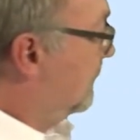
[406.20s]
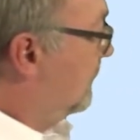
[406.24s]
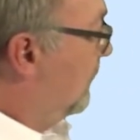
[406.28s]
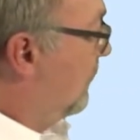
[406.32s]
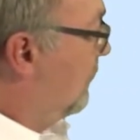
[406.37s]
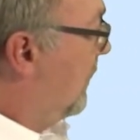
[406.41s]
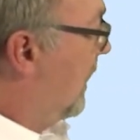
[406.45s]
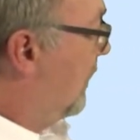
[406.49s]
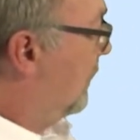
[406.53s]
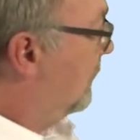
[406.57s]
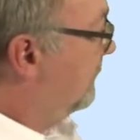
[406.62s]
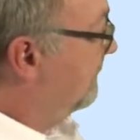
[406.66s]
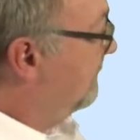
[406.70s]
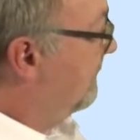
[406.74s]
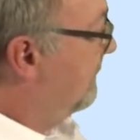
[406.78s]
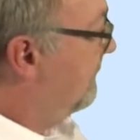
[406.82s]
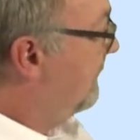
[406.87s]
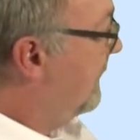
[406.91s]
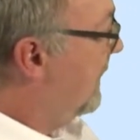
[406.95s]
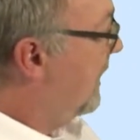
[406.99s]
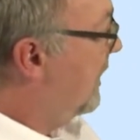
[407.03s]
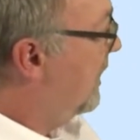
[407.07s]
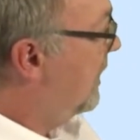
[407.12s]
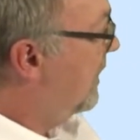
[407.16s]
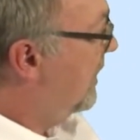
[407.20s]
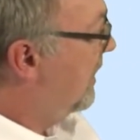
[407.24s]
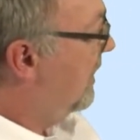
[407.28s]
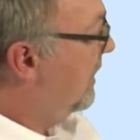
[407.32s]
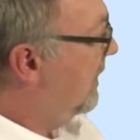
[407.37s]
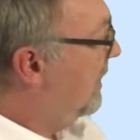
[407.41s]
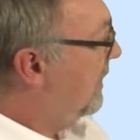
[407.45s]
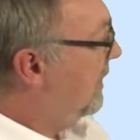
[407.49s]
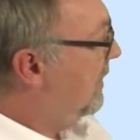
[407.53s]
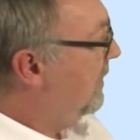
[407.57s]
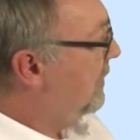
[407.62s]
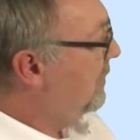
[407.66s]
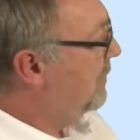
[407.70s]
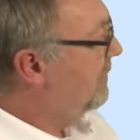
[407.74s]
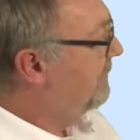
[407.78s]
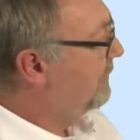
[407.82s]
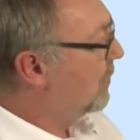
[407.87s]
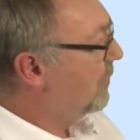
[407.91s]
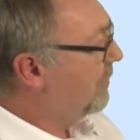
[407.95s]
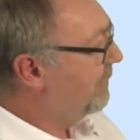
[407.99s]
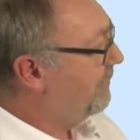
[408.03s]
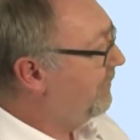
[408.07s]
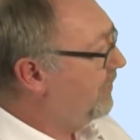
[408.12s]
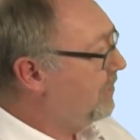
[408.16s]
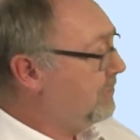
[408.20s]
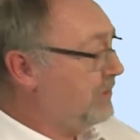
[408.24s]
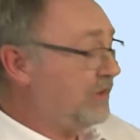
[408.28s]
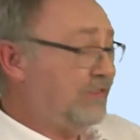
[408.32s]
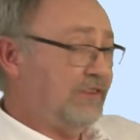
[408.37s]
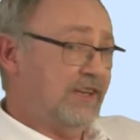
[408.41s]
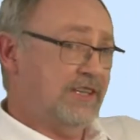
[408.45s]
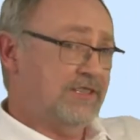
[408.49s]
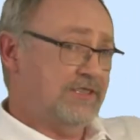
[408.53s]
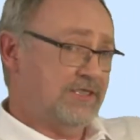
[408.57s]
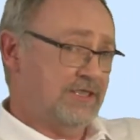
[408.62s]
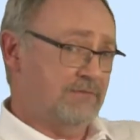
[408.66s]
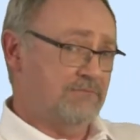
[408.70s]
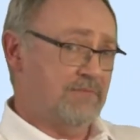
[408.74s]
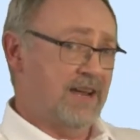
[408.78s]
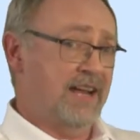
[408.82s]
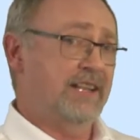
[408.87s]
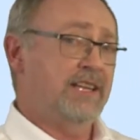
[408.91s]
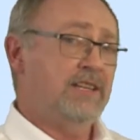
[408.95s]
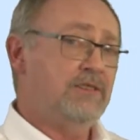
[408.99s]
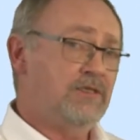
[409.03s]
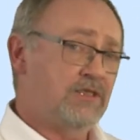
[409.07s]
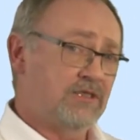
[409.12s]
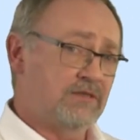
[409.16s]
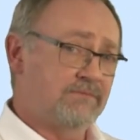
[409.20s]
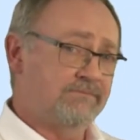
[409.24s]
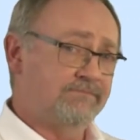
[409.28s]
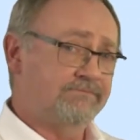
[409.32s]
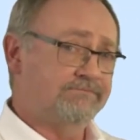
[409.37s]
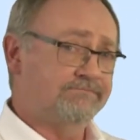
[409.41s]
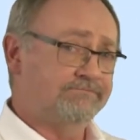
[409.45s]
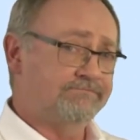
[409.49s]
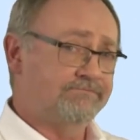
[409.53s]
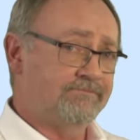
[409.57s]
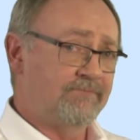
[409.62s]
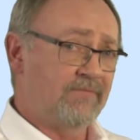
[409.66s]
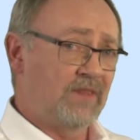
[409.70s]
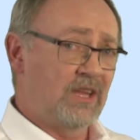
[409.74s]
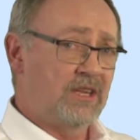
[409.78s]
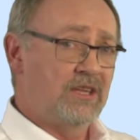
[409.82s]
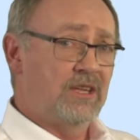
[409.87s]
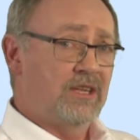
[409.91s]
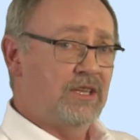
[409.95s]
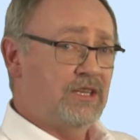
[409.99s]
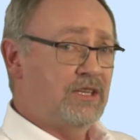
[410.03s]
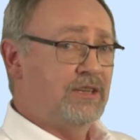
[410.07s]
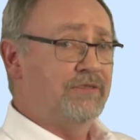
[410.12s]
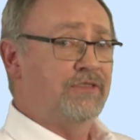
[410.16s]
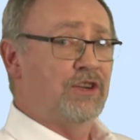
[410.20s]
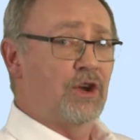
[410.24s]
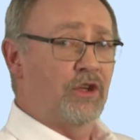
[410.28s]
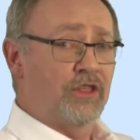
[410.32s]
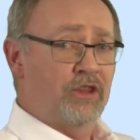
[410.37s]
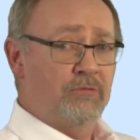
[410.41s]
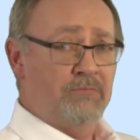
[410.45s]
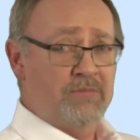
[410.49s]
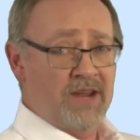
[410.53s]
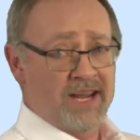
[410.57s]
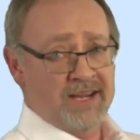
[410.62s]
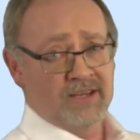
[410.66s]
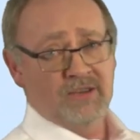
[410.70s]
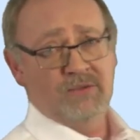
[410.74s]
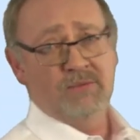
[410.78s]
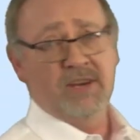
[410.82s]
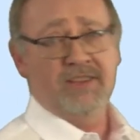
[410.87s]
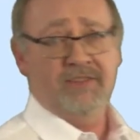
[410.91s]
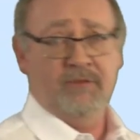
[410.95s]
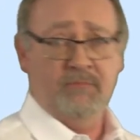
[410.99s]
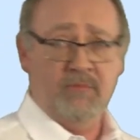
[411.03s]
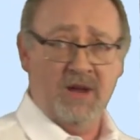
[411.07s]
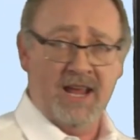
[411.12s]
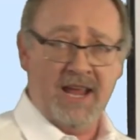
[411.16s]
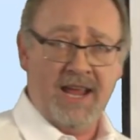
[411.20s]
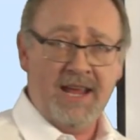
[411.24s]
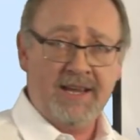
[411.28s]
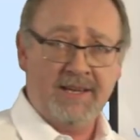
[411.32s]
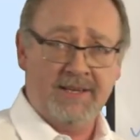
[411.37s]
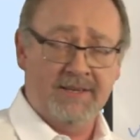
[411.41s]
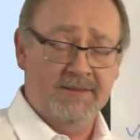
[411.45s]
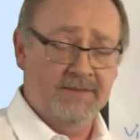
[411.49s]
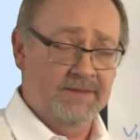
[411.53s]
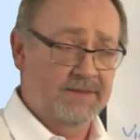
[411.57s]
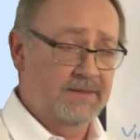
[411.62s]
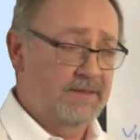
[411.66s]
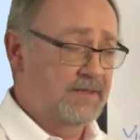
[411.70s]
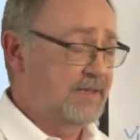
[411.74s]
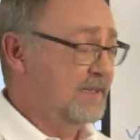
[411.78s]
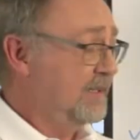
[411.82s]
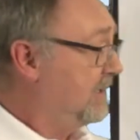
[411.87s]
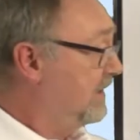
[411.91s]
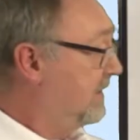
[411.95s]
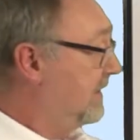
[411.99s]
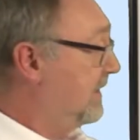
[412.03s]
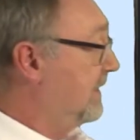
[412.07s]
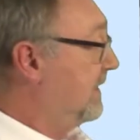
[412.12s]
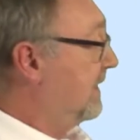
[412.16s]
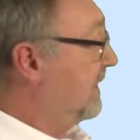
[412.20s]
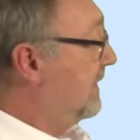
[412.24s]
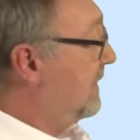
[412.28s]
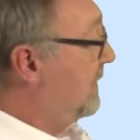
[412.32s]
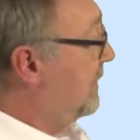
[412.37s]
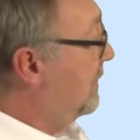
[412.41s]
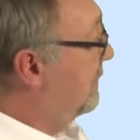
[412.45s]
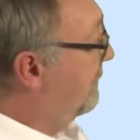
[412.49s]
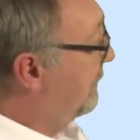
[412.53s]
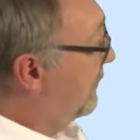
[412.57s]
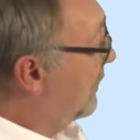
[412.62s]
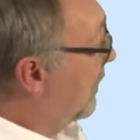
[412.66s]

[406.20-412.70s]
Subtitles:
Well, you've got fewer things to manage, you've got the bandwidth back, you've